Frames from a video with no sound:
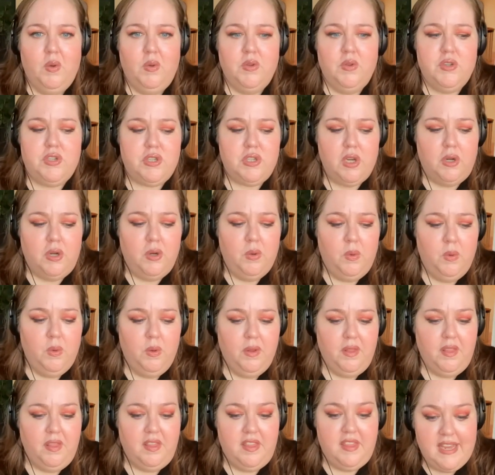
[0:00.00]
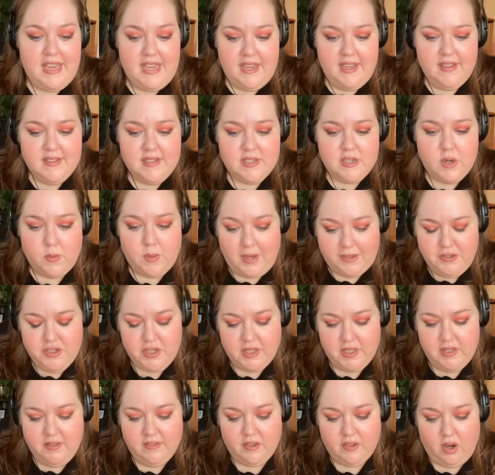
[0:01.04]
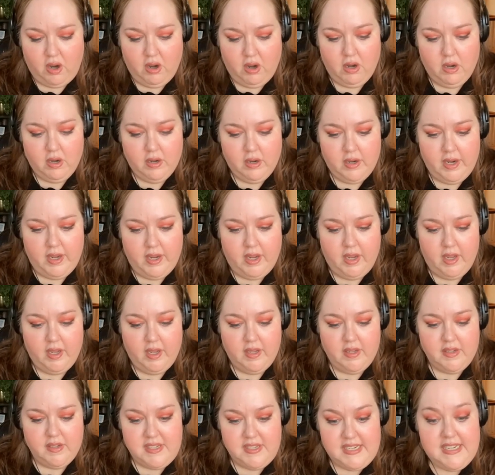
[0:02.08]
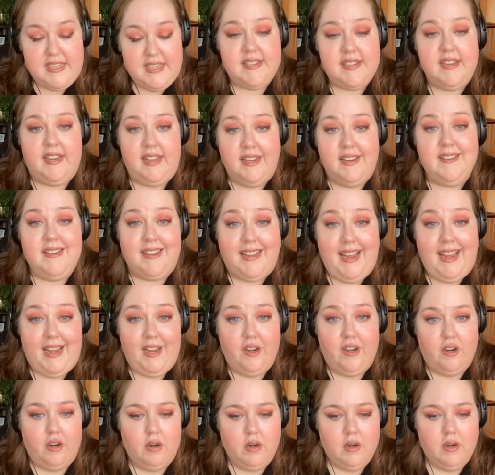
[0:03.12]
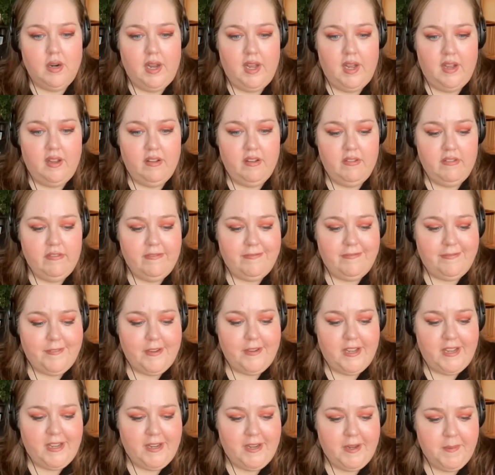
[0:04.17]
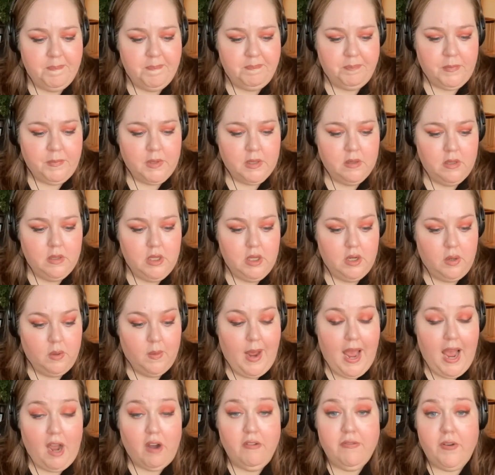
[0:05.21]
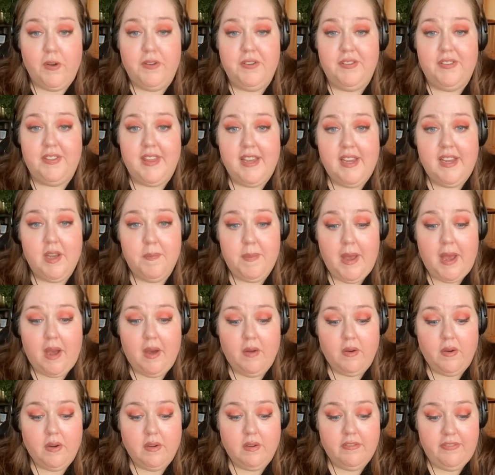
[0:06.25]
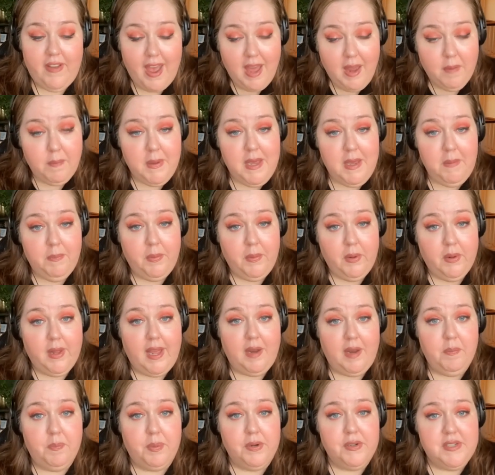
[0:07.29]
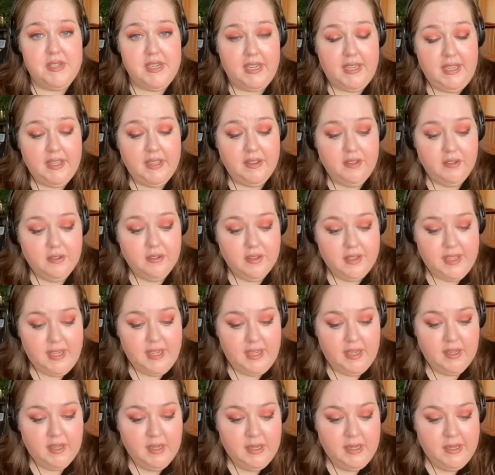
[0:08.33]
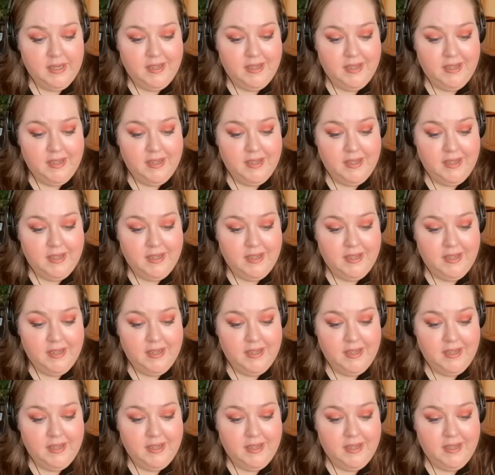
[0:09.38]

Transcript: So these questions are a decent indicator of how folks think about fat people, and particularly